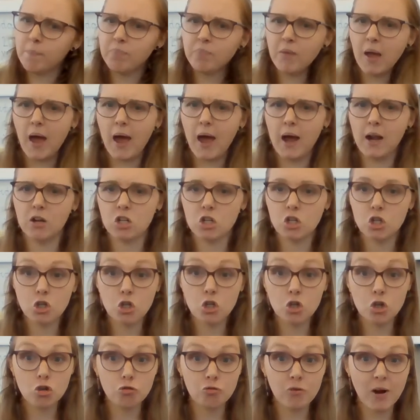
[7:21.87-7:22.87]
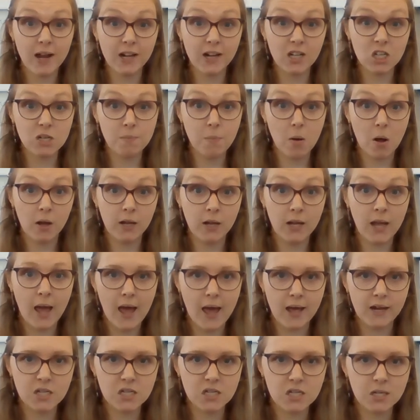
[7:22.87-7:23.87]
and scratch my
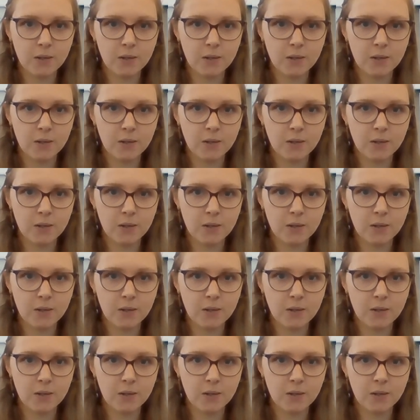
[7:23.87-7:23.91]
head,